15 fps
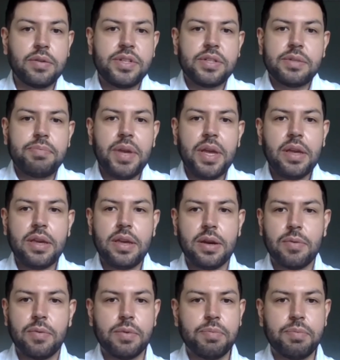just being
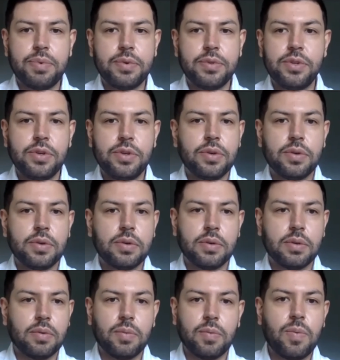here would put you
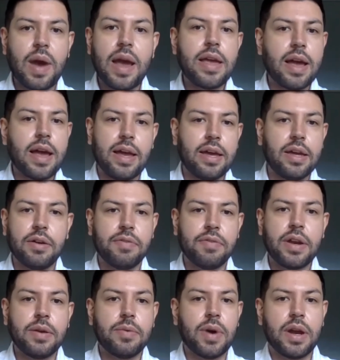way ahead of
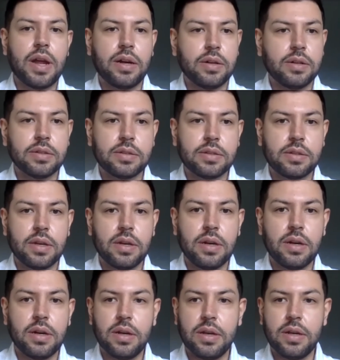anyone else
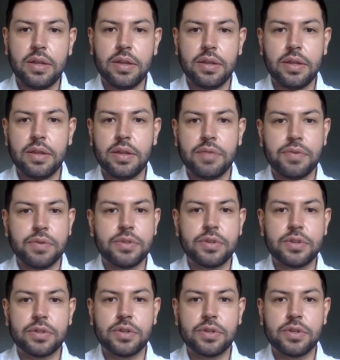in the future.